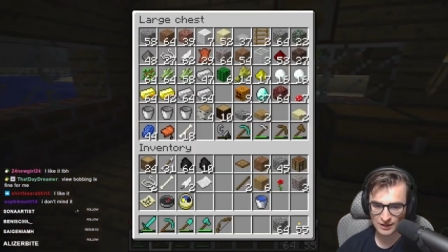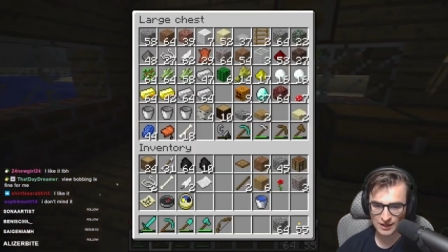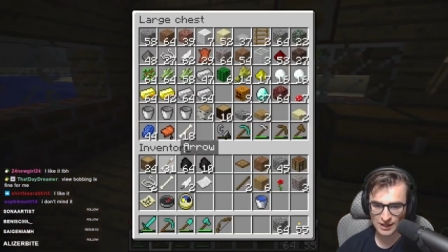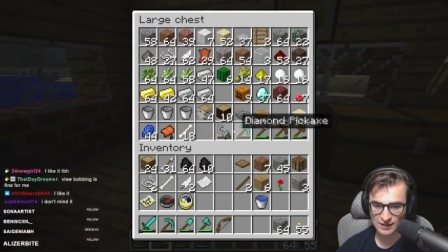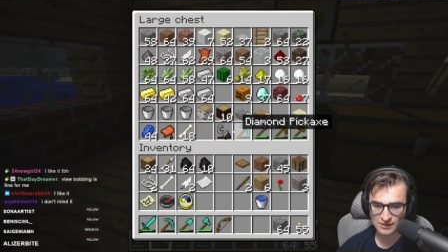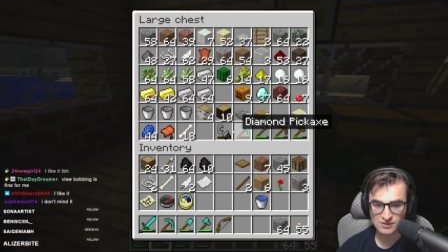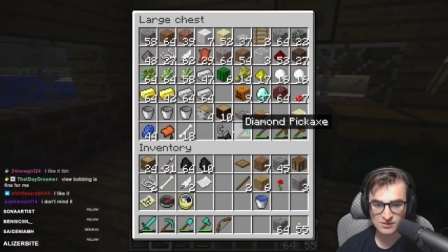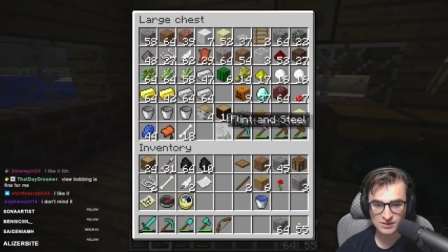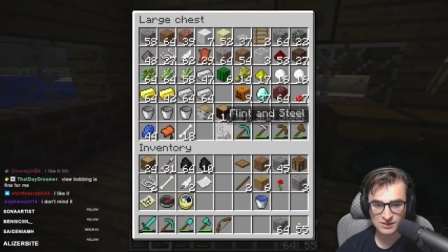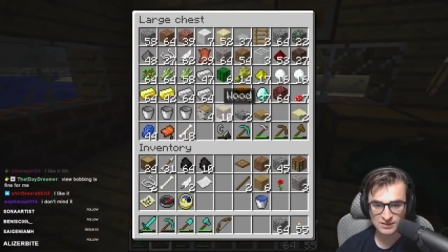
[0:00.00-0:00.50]

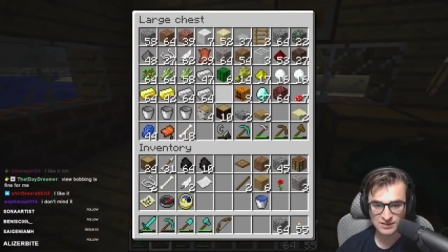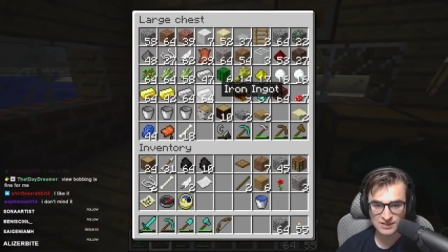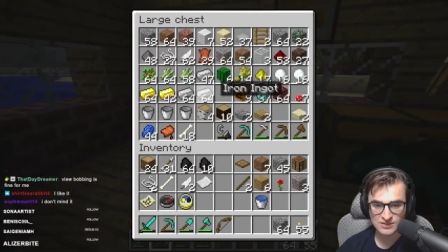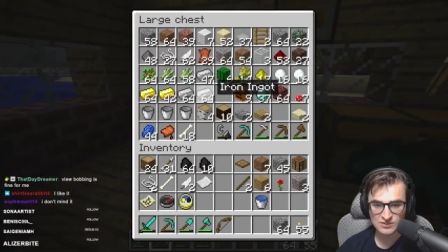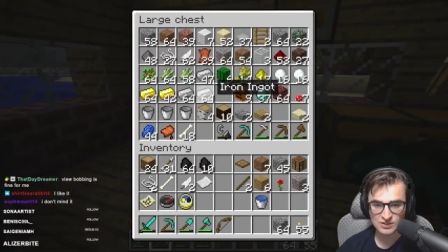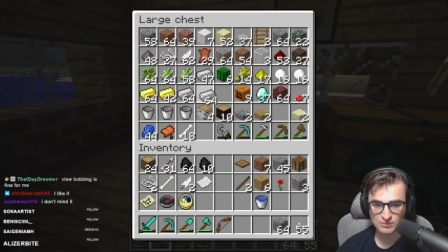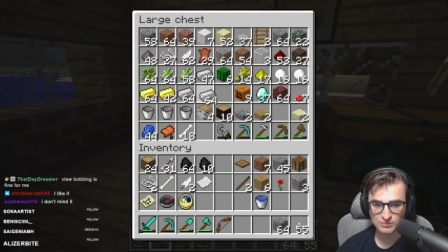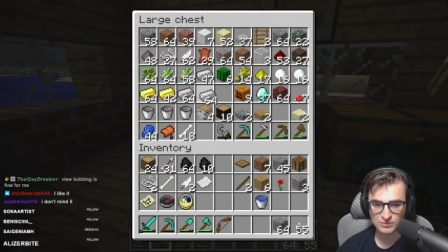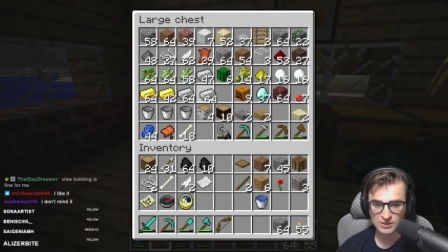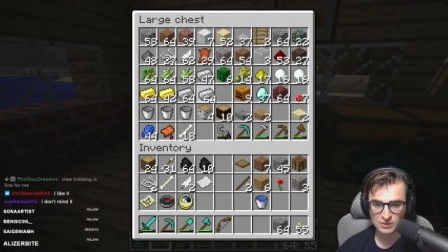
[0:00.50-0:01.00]
added in this
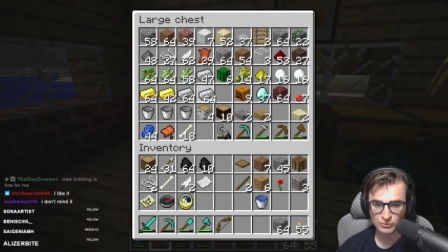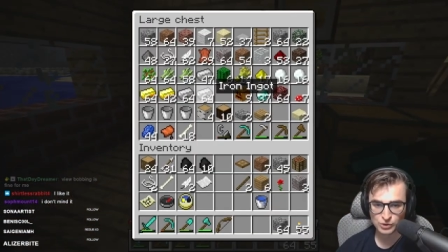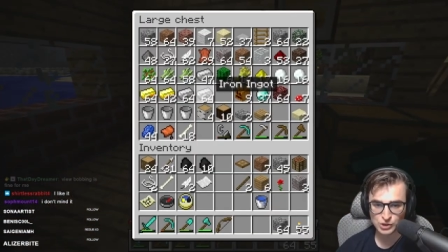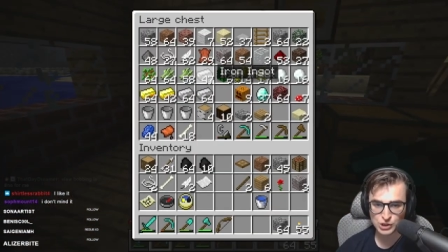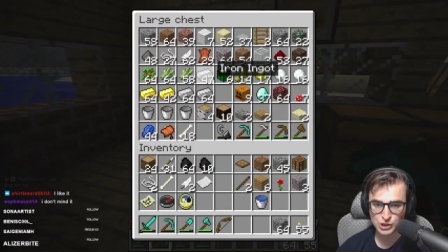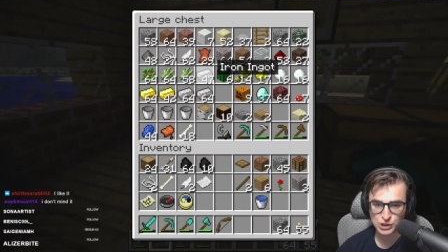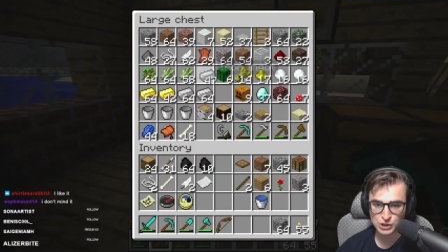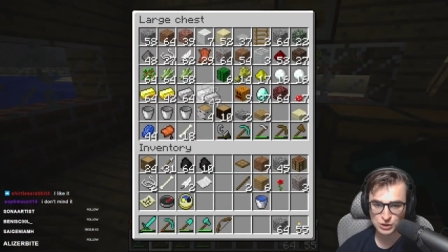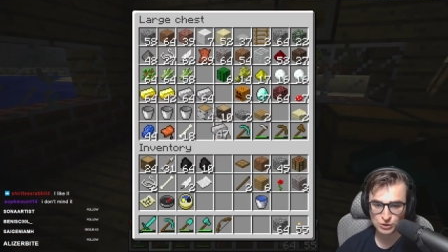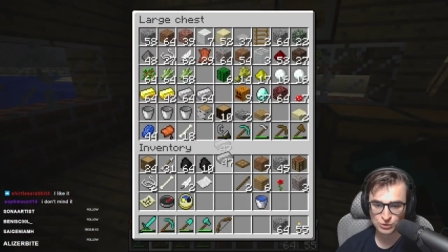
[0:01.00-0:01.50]
update was
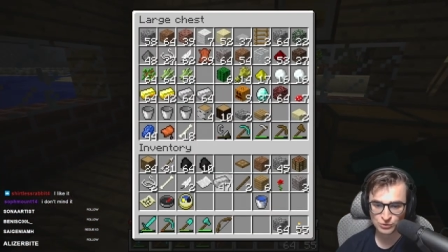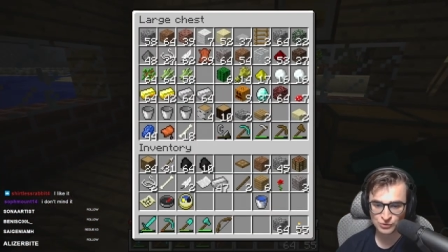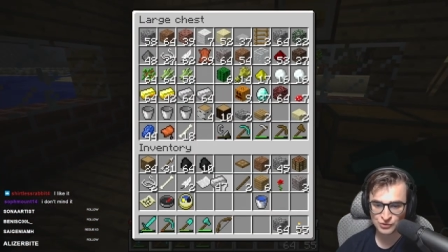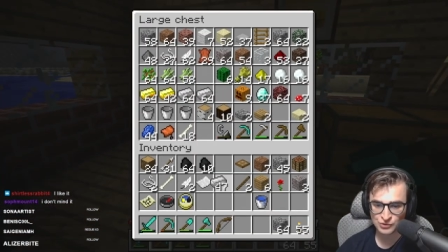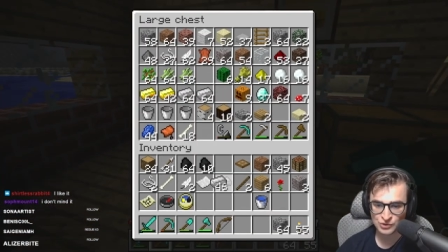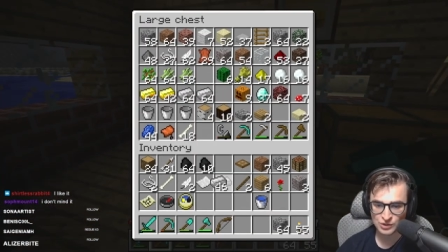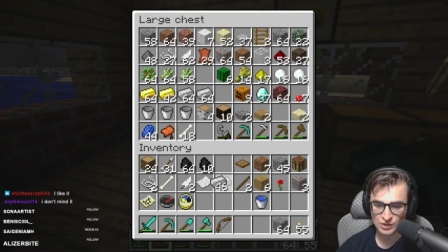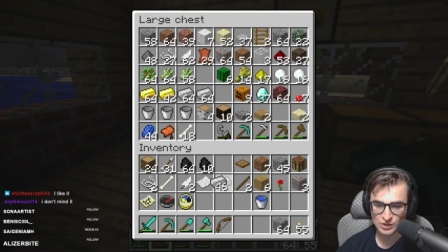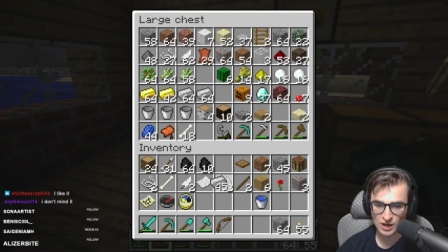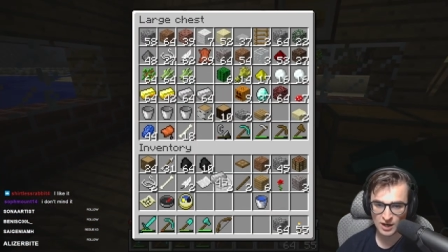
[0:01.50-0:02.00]

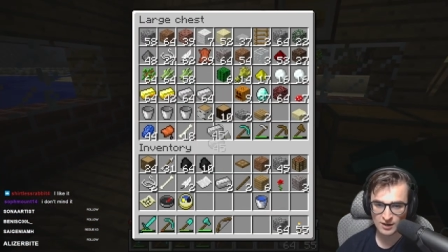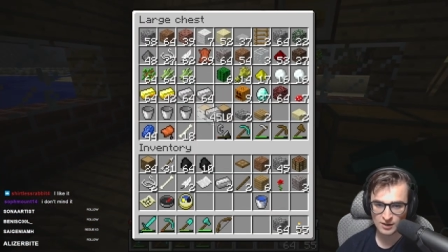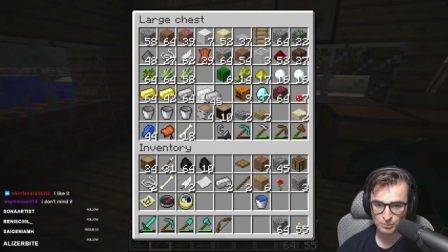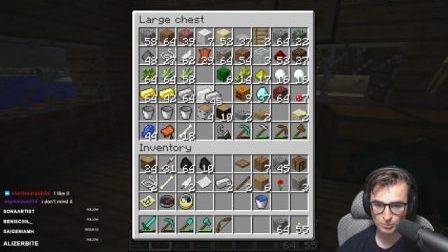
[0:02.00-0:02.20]
shears, not a